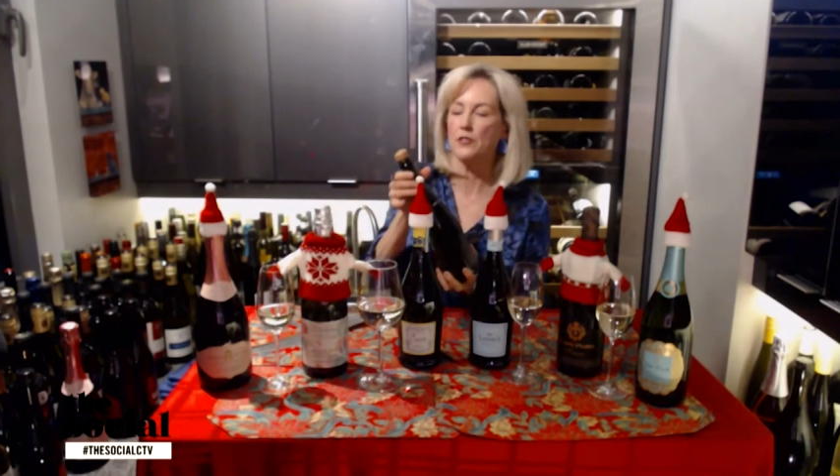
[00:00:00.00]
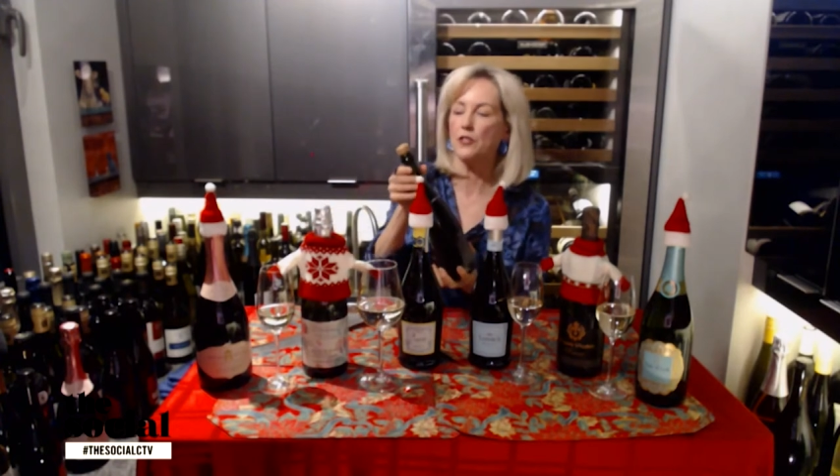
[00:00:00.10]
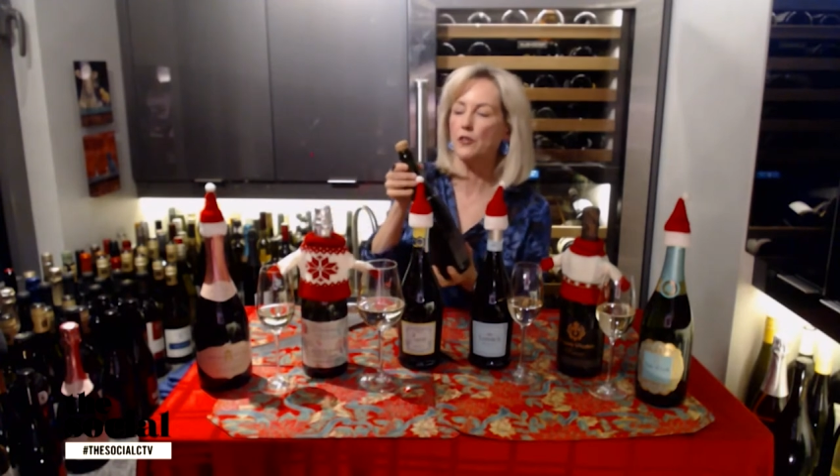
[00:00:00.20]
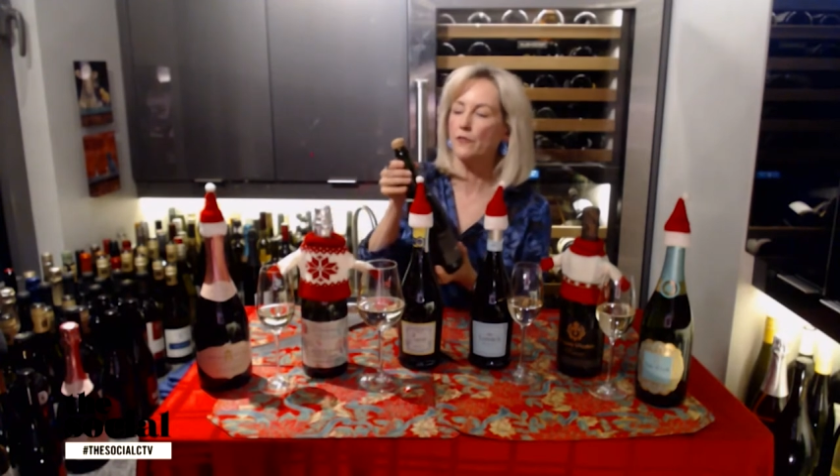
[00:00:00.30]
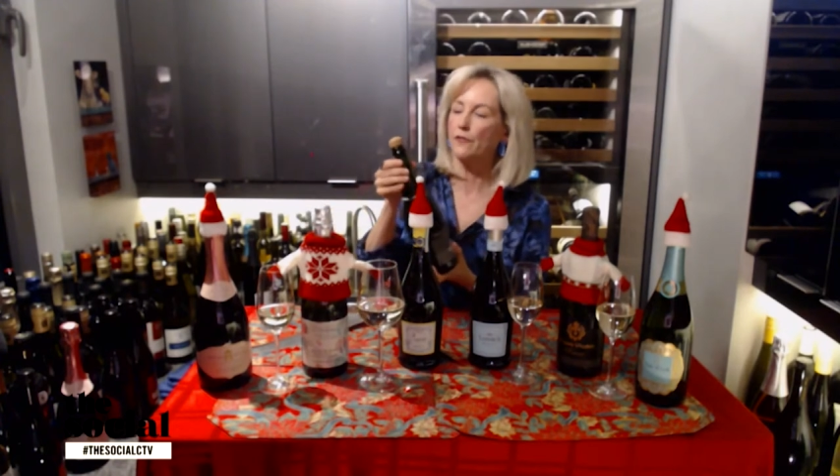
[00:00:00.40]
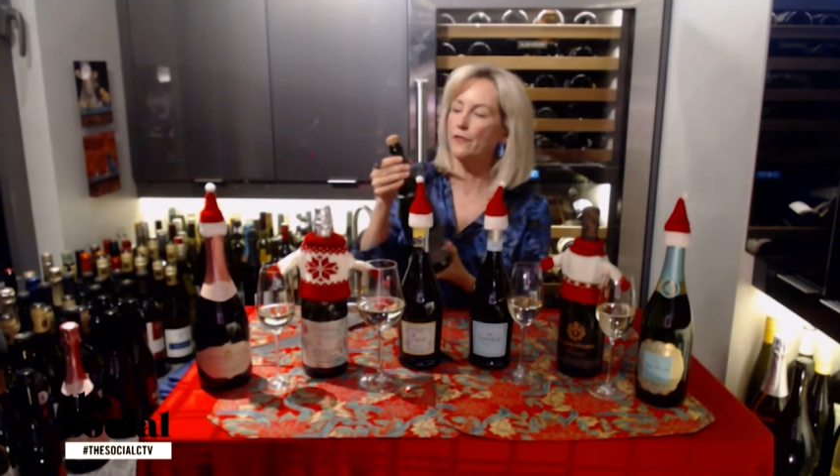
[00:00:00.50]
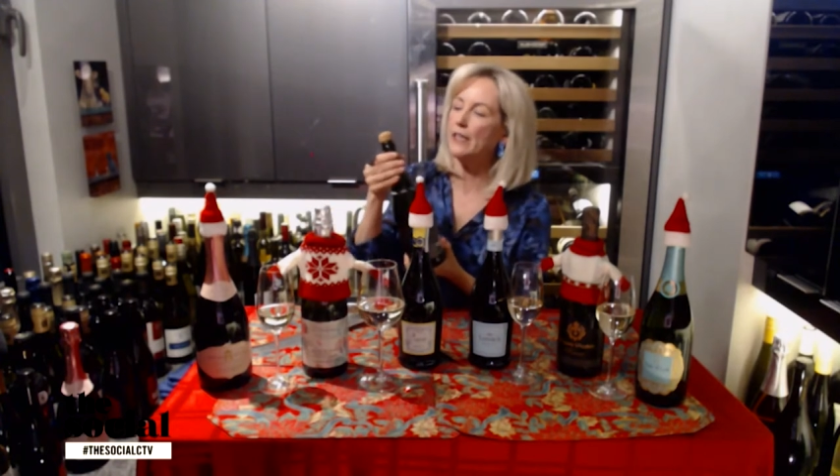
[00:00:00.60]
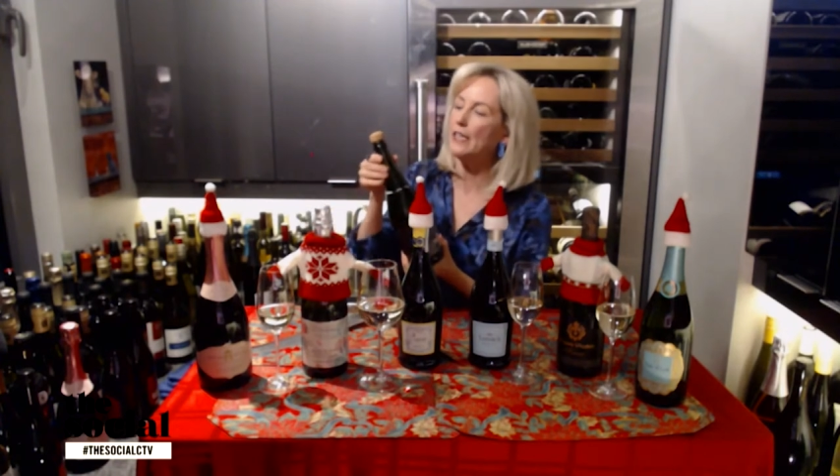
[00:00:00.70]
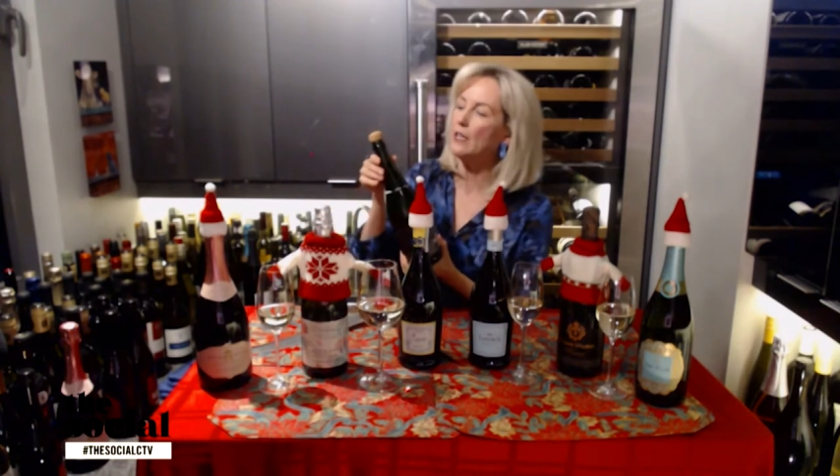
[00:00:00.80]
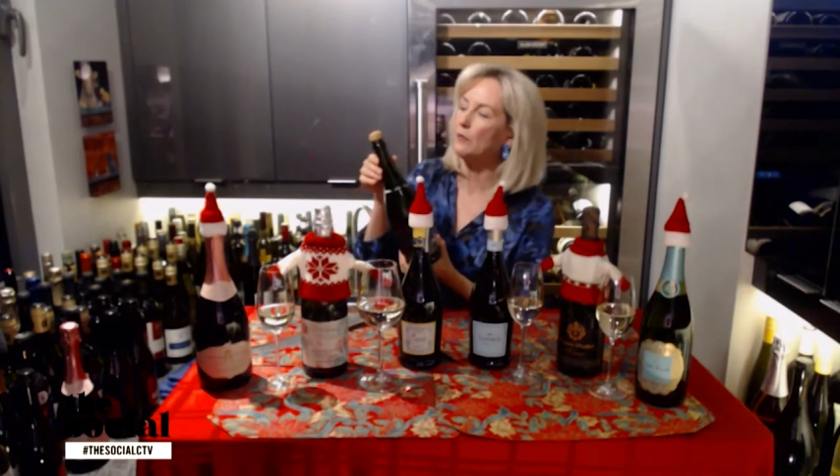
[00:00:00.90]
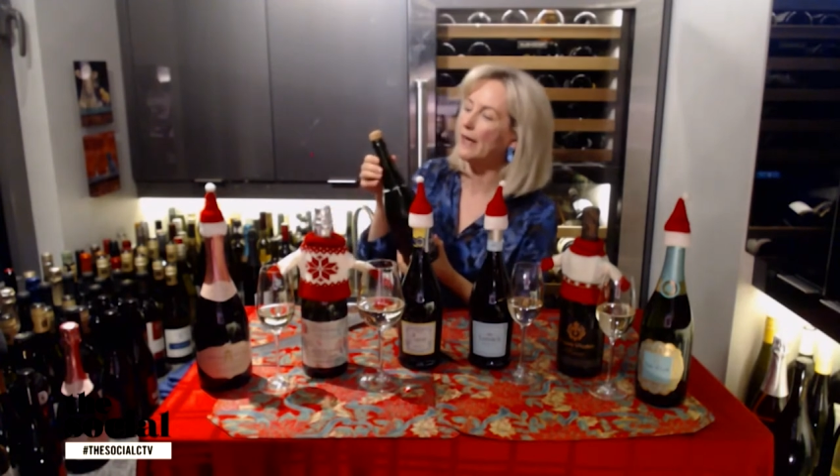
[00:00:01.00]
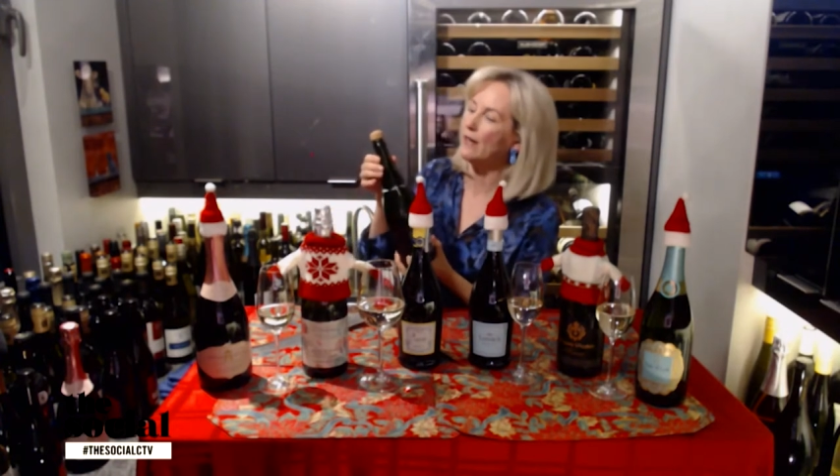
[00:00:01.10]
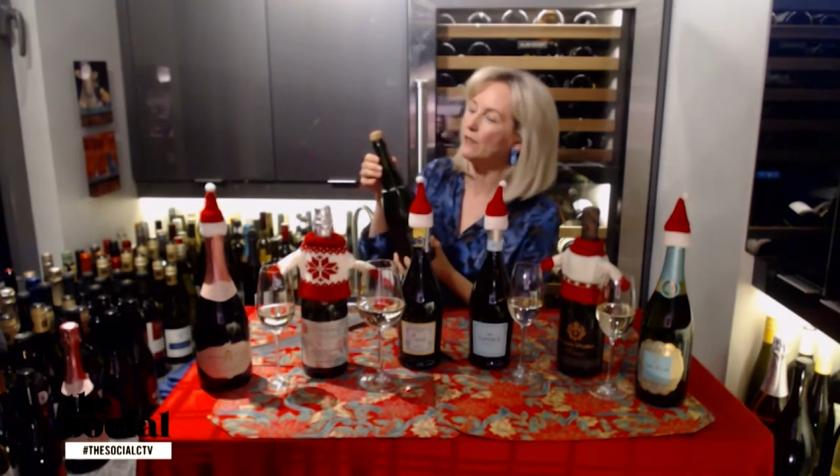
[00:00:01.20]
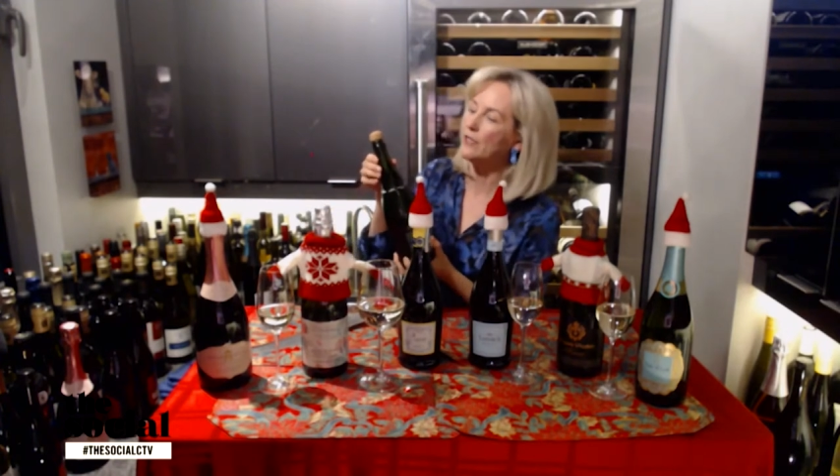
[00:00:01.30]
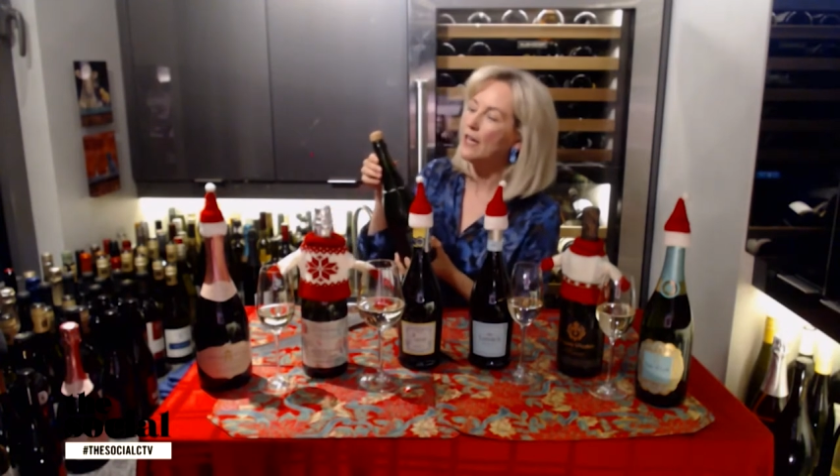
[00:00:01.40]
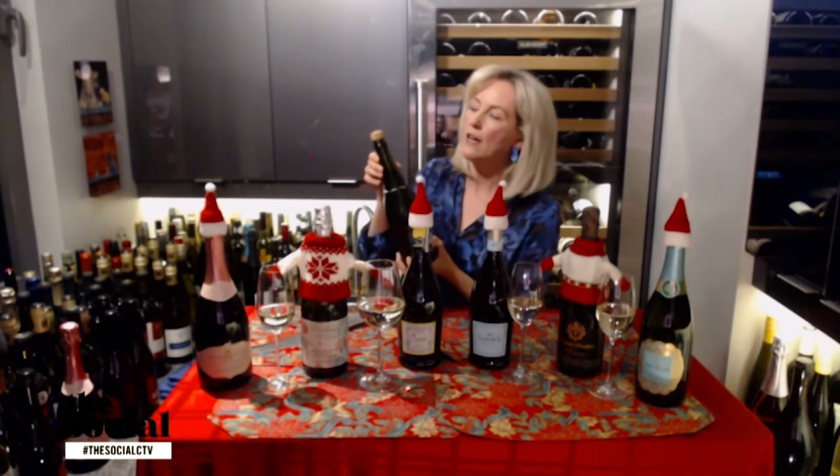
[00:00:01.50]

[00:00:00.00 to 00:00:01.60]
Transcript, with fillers: So you're feeling around